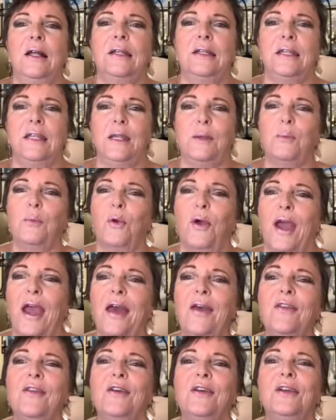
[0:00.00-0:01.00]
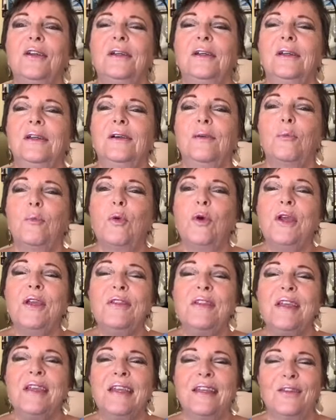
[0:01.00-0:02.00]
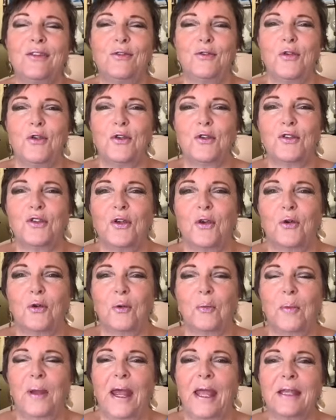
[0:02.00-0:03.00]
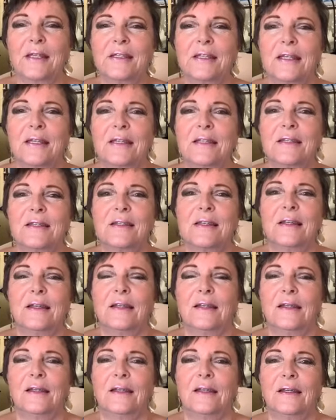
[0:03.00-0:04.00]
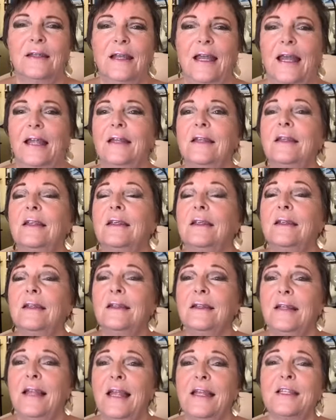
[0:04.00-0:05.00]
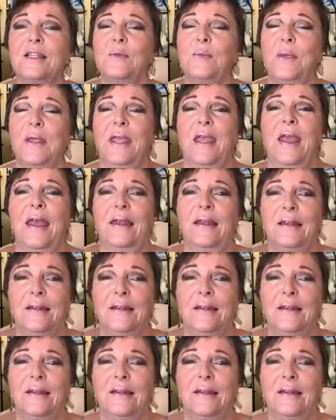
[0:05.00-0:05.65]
Deep breath, breathing in through your solar plexus, and let's begin.